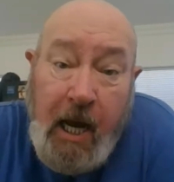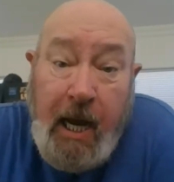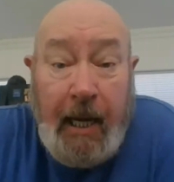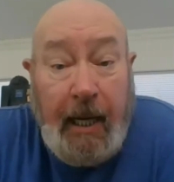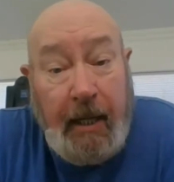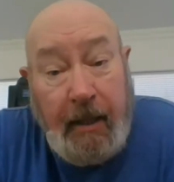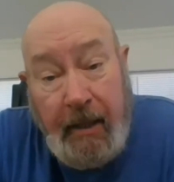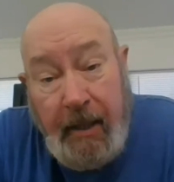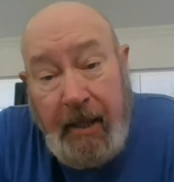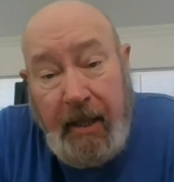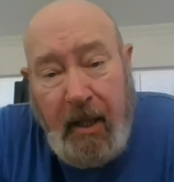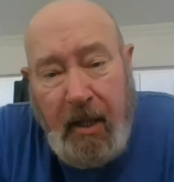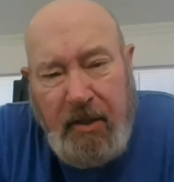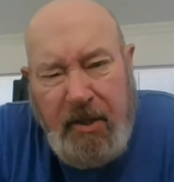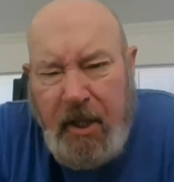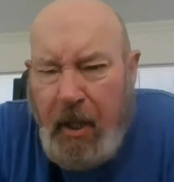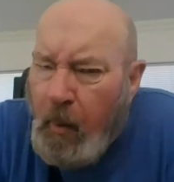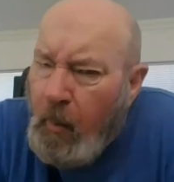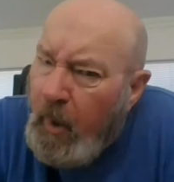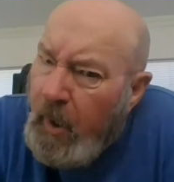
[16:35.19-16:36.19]
and then they'll
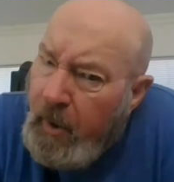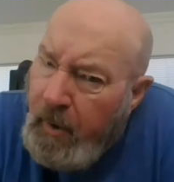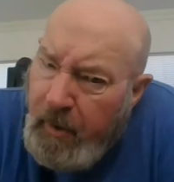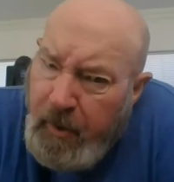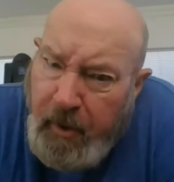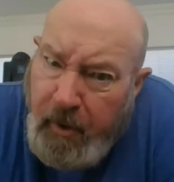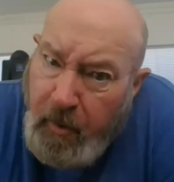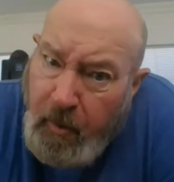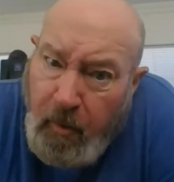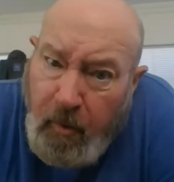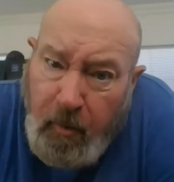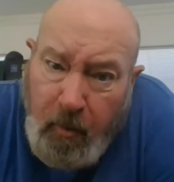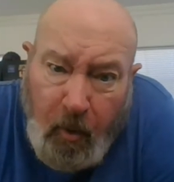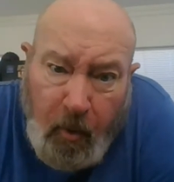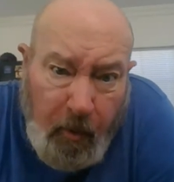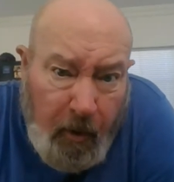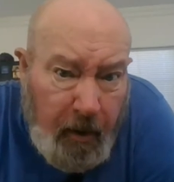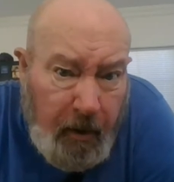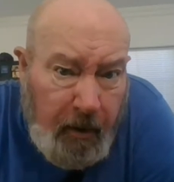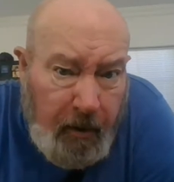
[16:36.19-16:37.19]
say, well, you know,
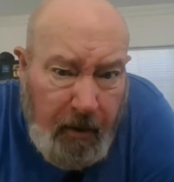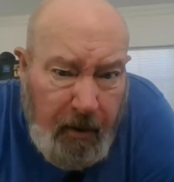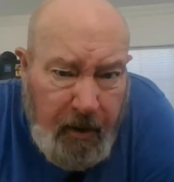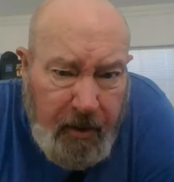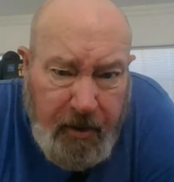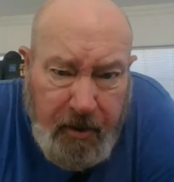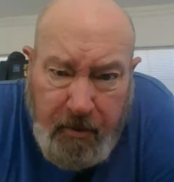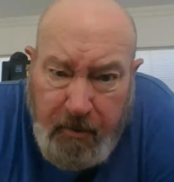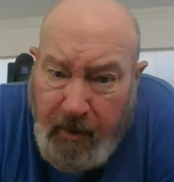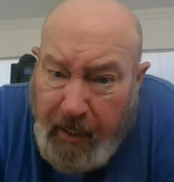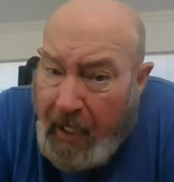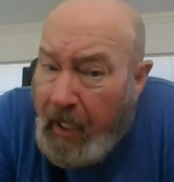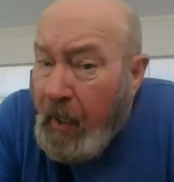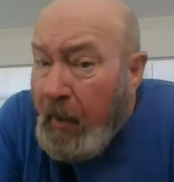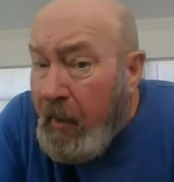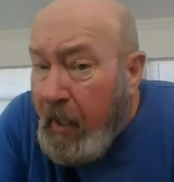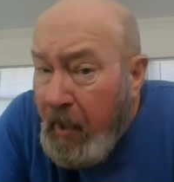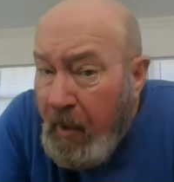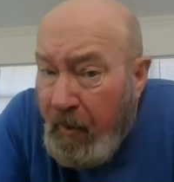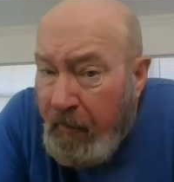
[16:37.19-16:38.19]
according to this
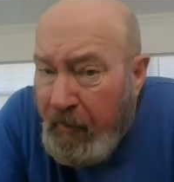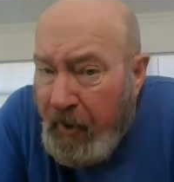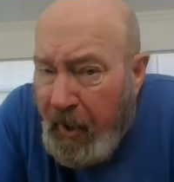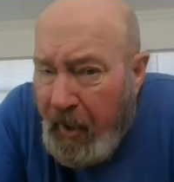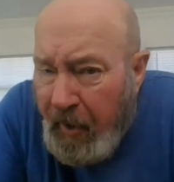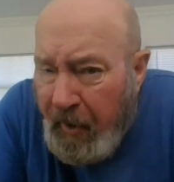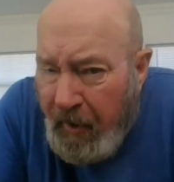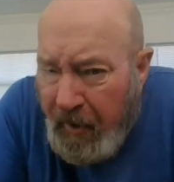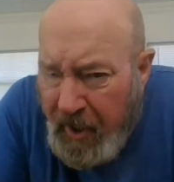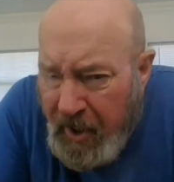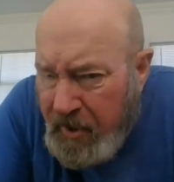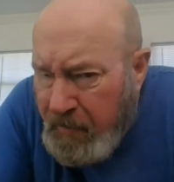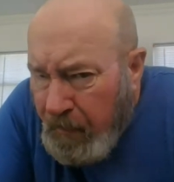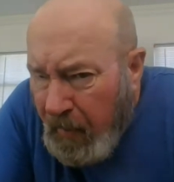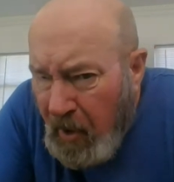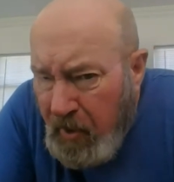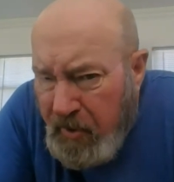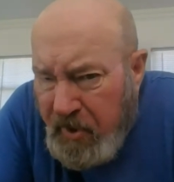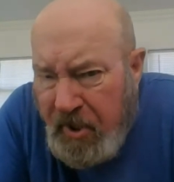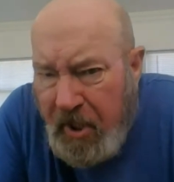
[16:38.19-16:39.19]
county over here in this
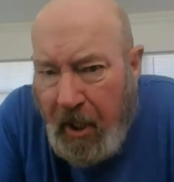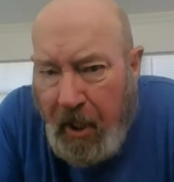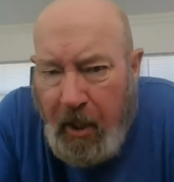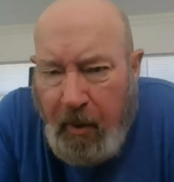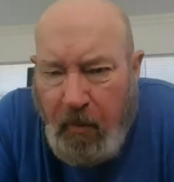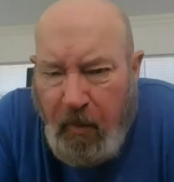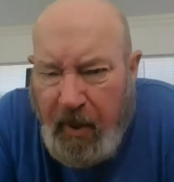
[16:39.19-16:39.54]
blue state,